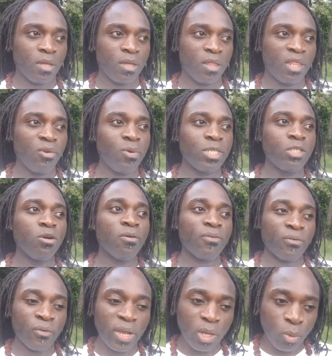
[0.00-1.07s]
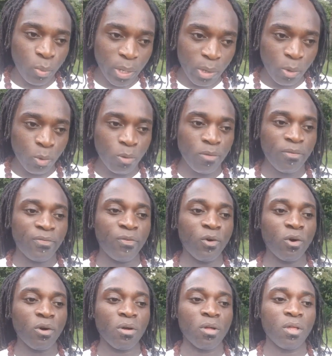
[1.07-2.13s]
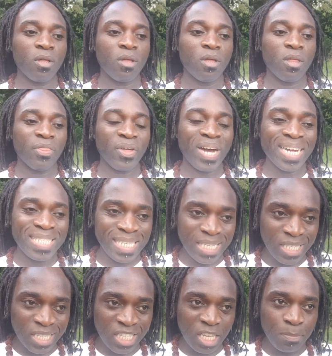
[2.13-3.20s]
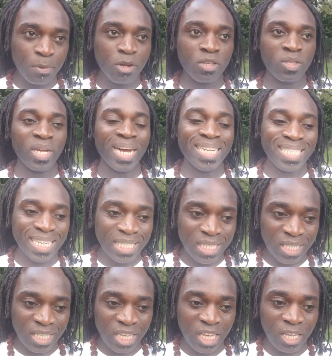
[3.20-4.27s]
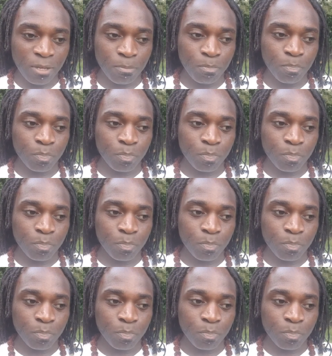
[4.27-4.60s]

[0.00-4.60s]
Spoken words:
There is no free will for the identity because the identity